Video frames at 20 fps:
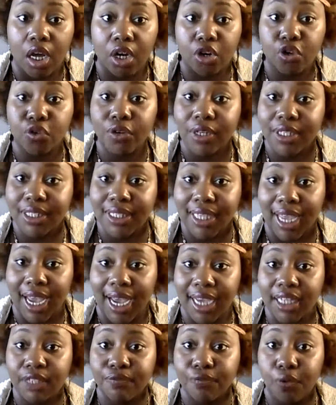
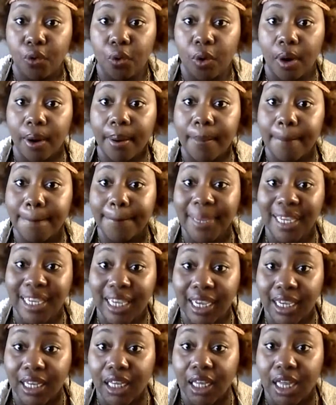criticized for
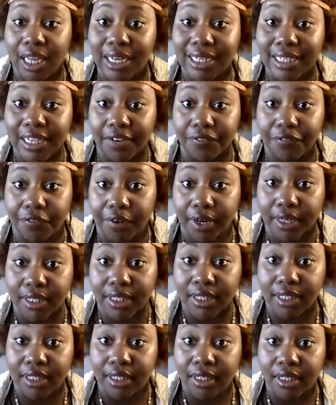being
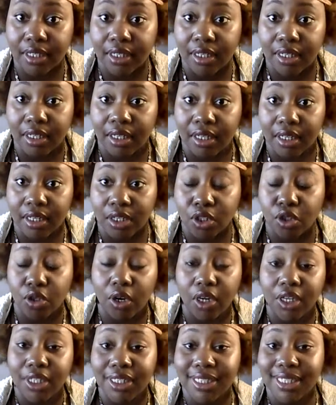different. So
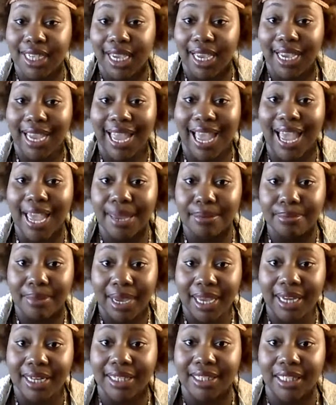understand, God
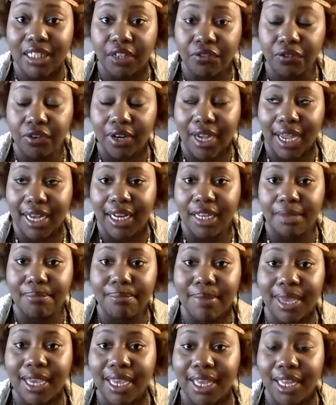made us different. God
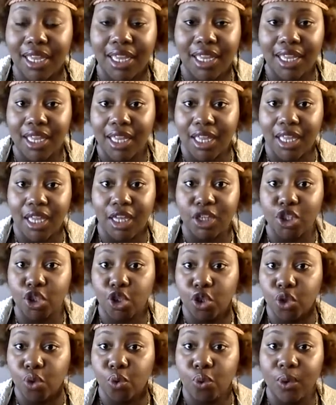didn't make
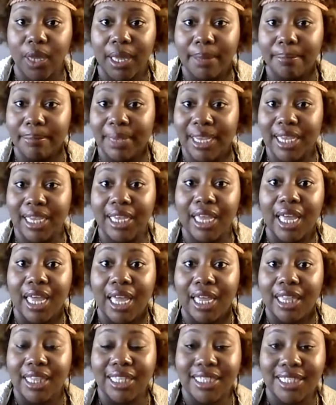you and me
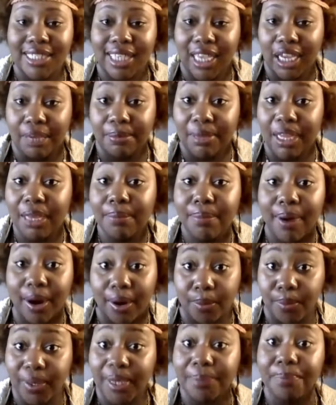the same. We
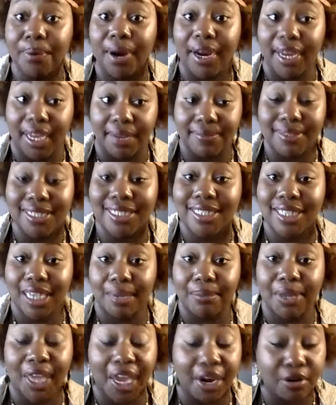probably have the
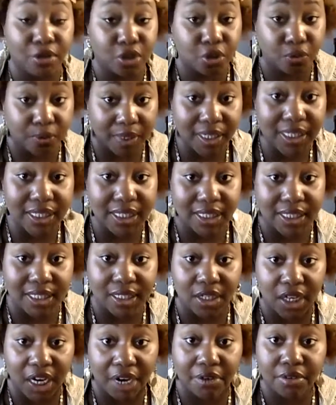same
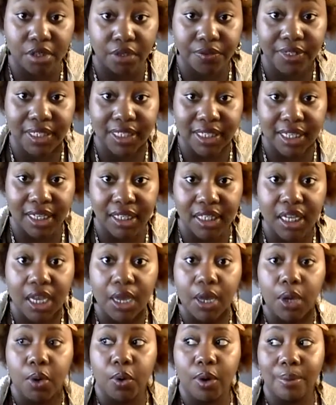
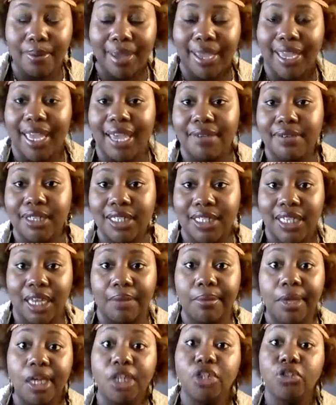characteristics. We might have the
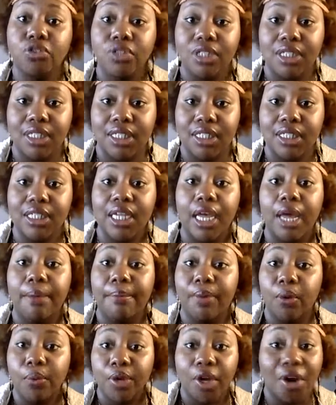same interests,
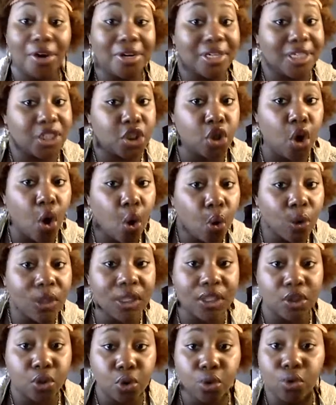but we are
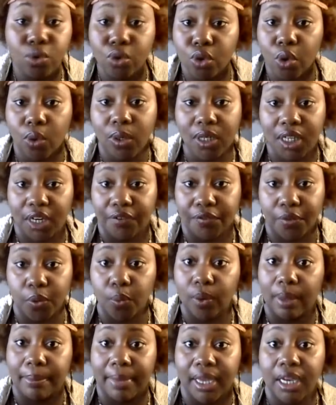two totally different
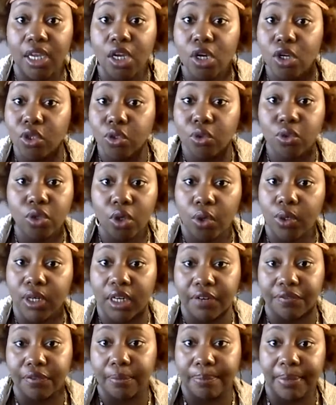women, two totally
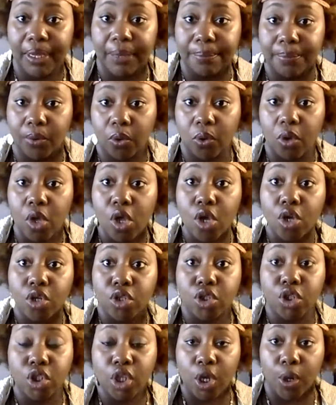different people.
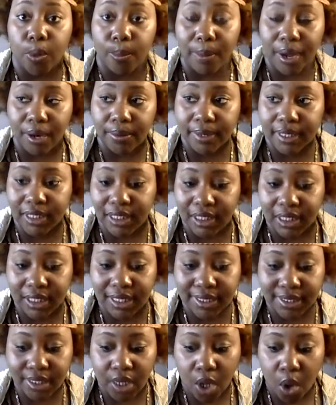So my question
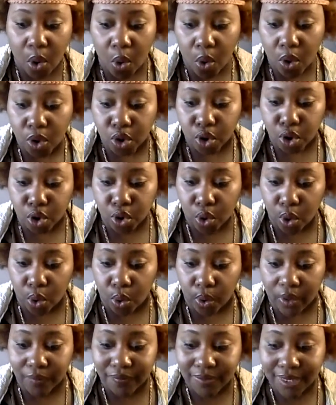is,
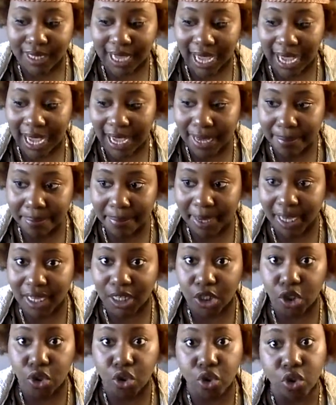so if God made
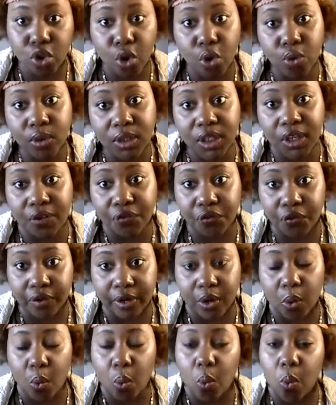us so
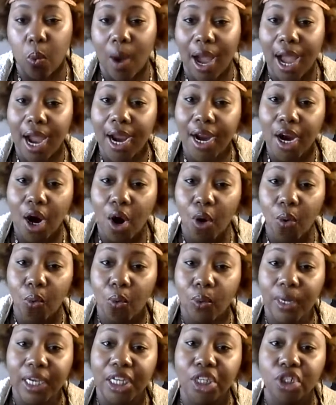different, why are
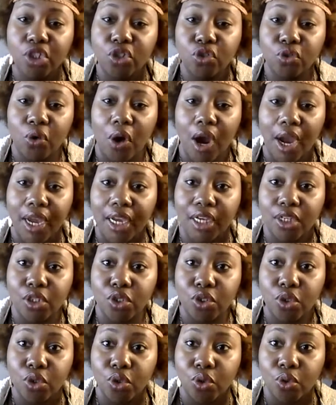we trying
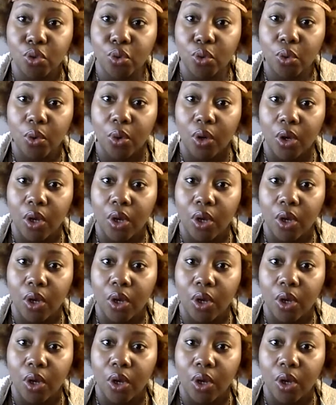to